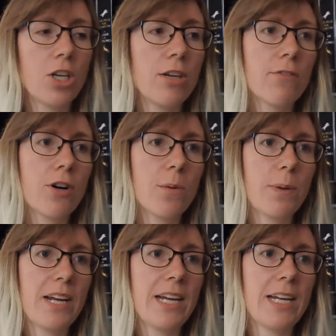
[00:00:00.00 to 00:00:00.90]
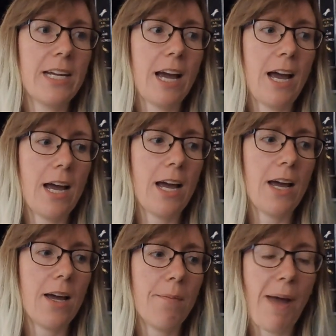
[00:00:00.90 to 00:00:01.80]
You've got to be
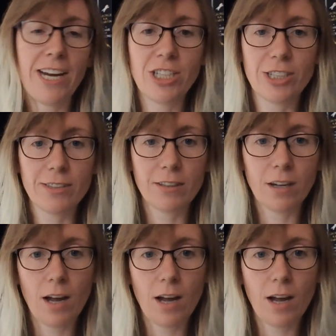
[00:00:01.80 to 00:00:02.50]
patient.